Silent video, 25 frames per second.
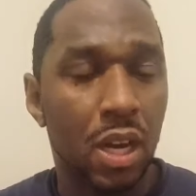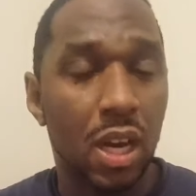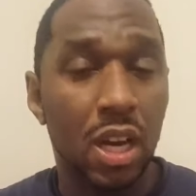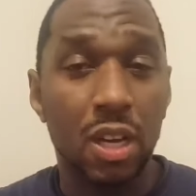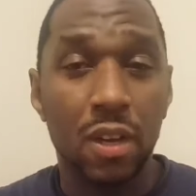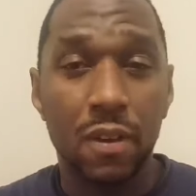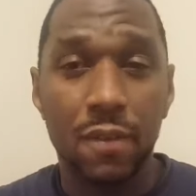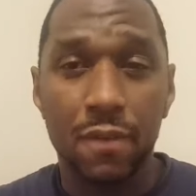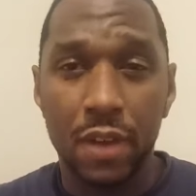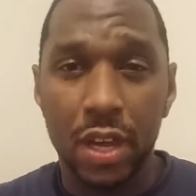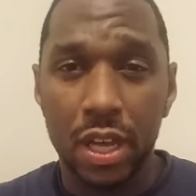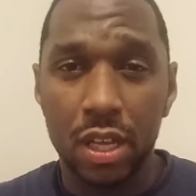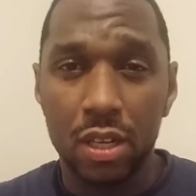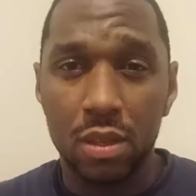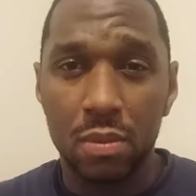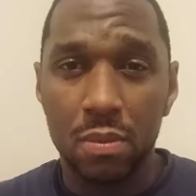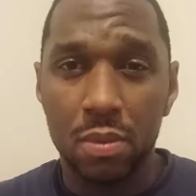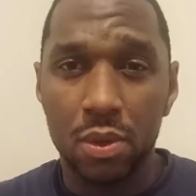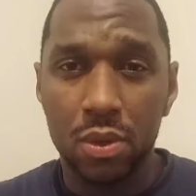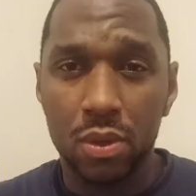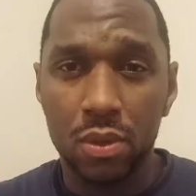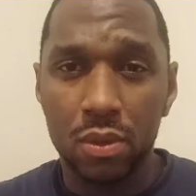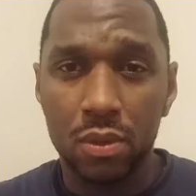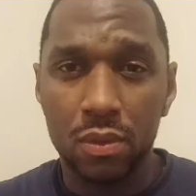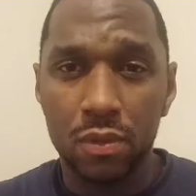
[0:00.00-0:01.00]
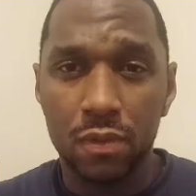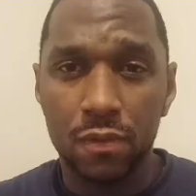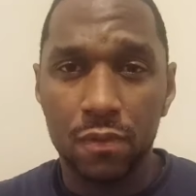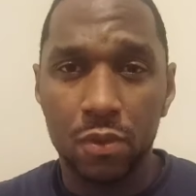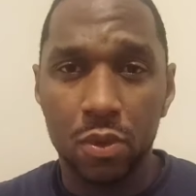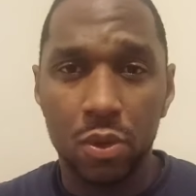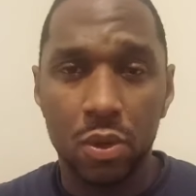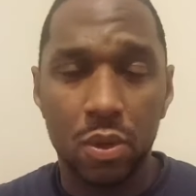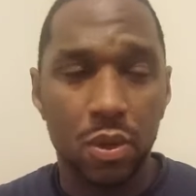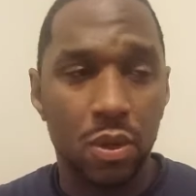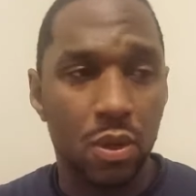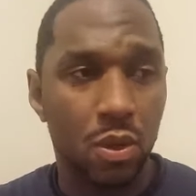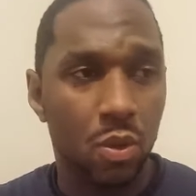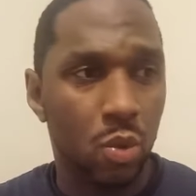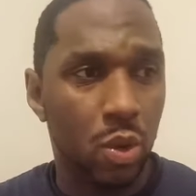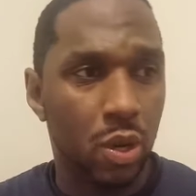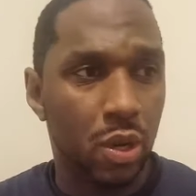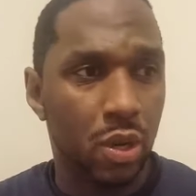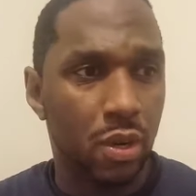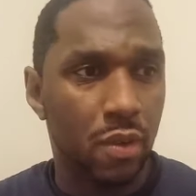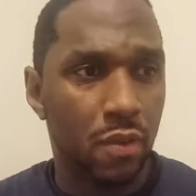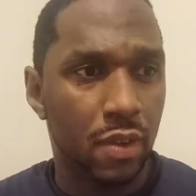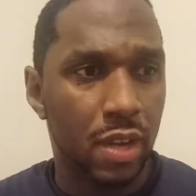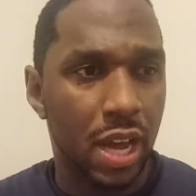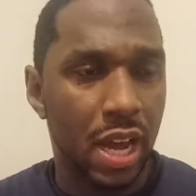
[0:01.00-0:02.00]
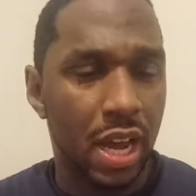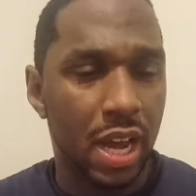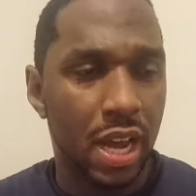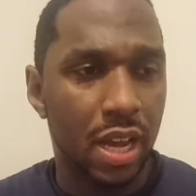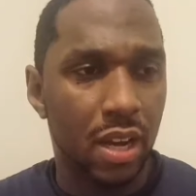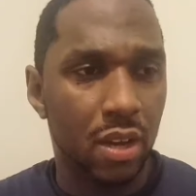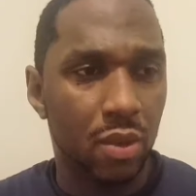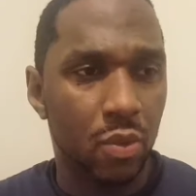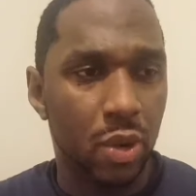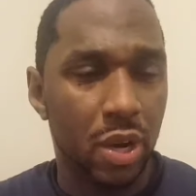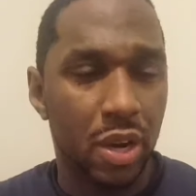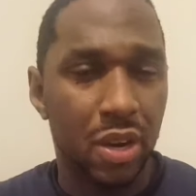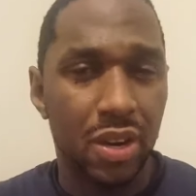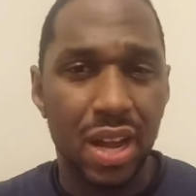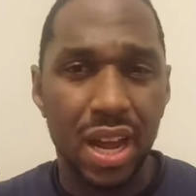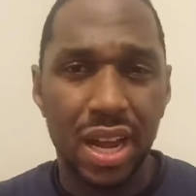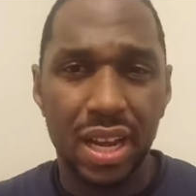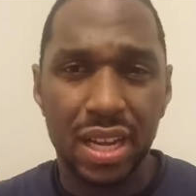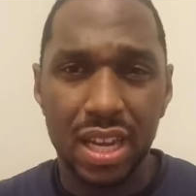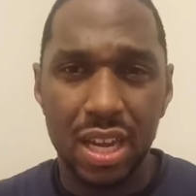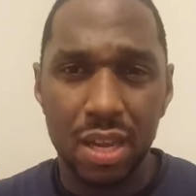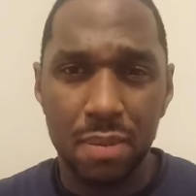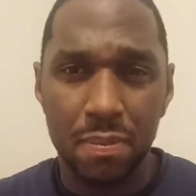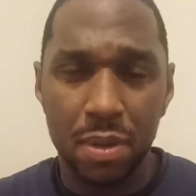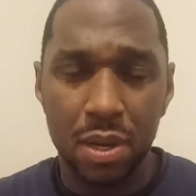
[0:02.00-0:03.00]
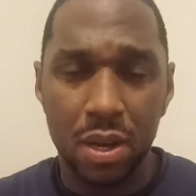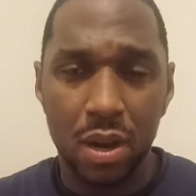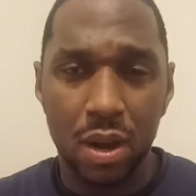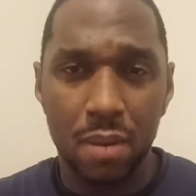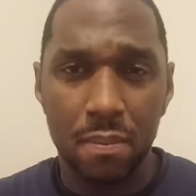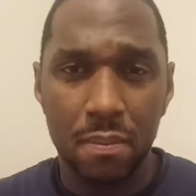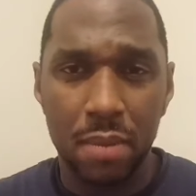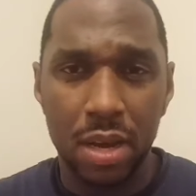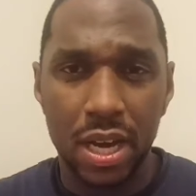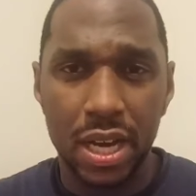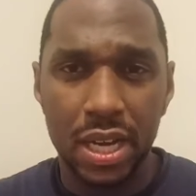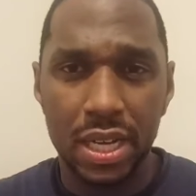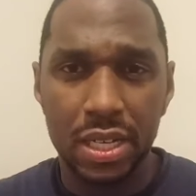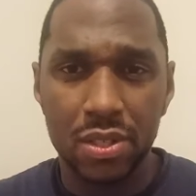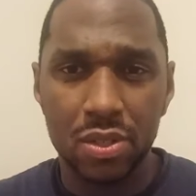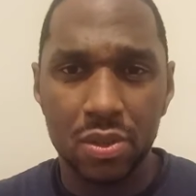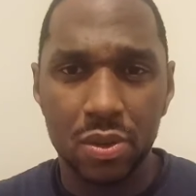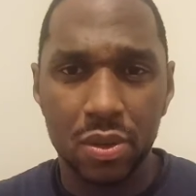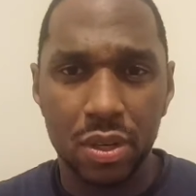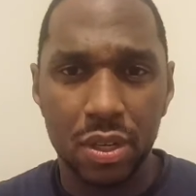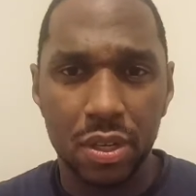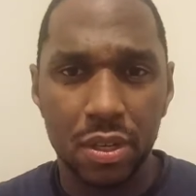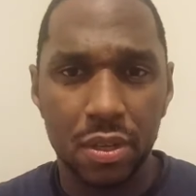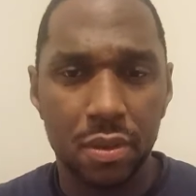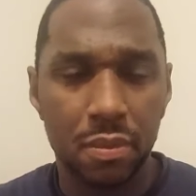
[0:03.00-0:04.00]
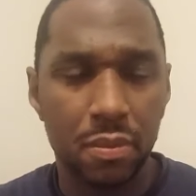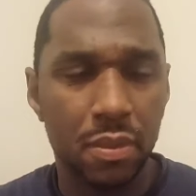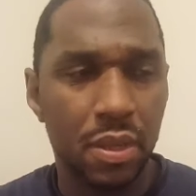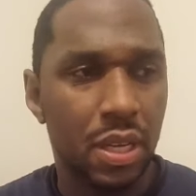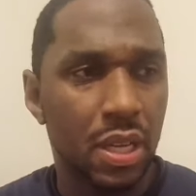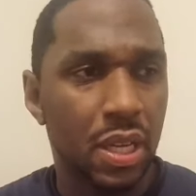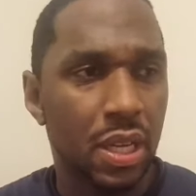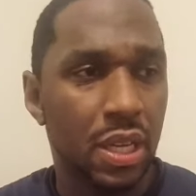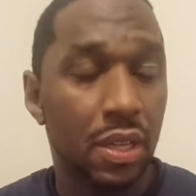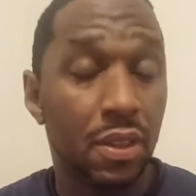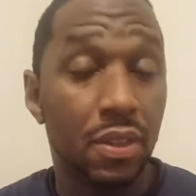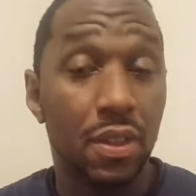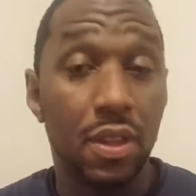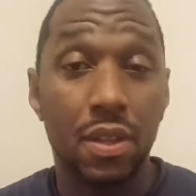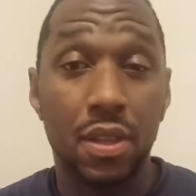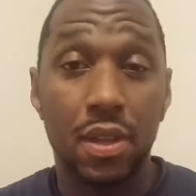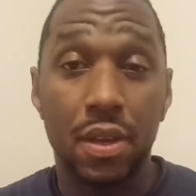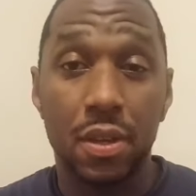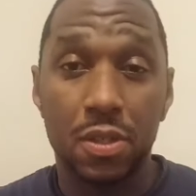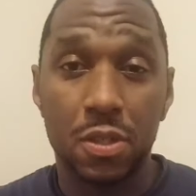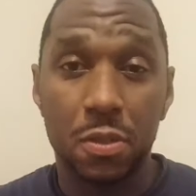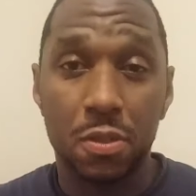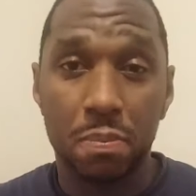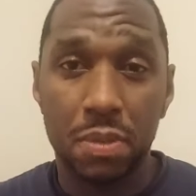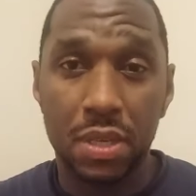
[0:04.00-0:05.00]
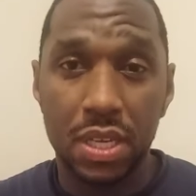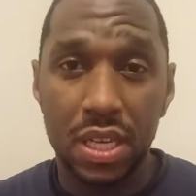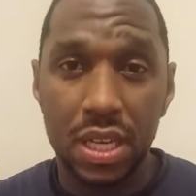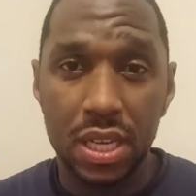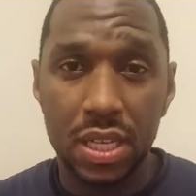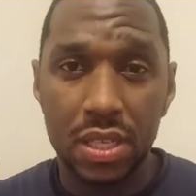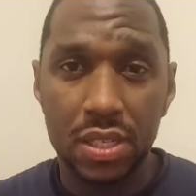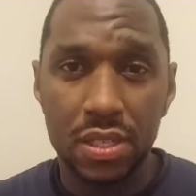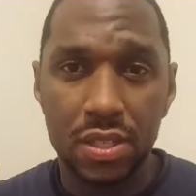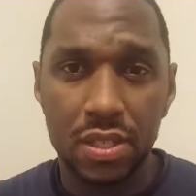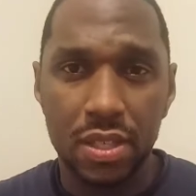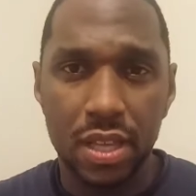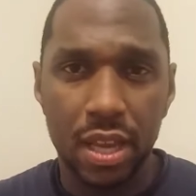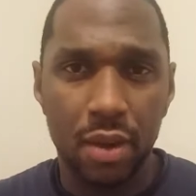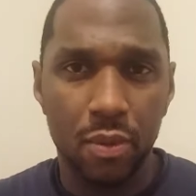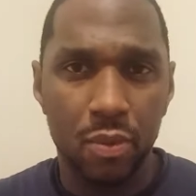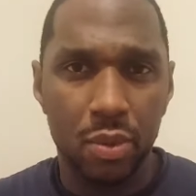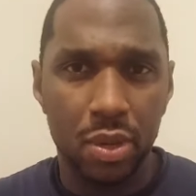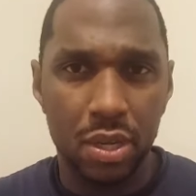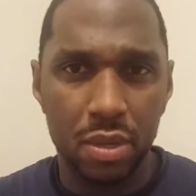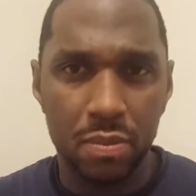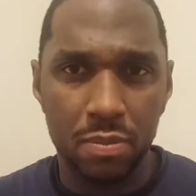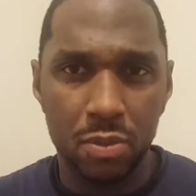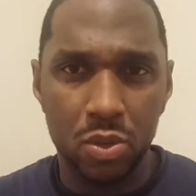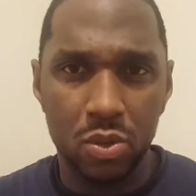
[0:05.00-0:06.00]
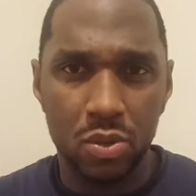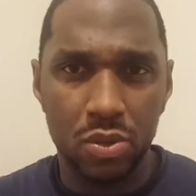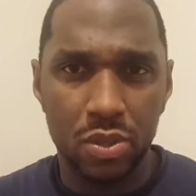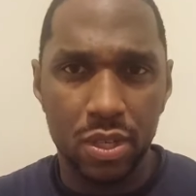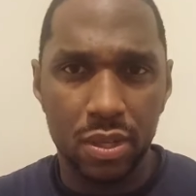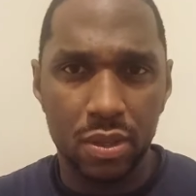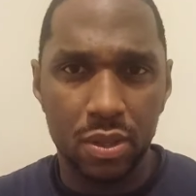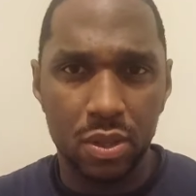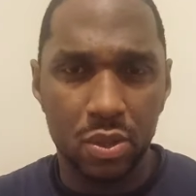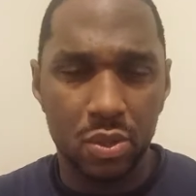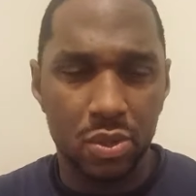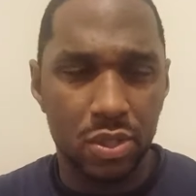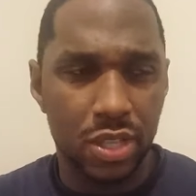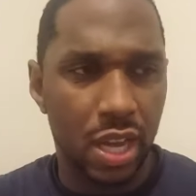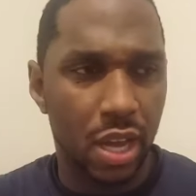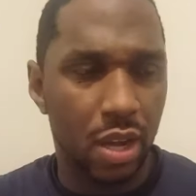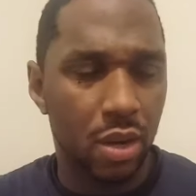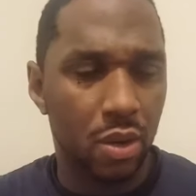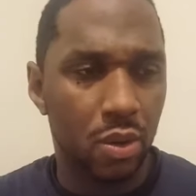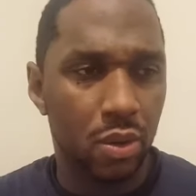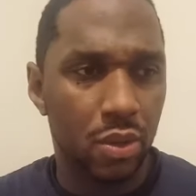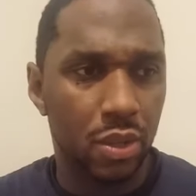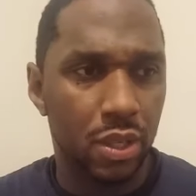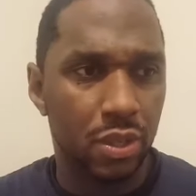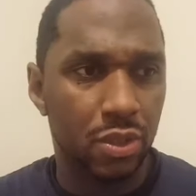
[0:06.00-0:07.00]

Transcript: unavailable for the work of God and we are not keeping our minds on him, then there's peace that we lose out on.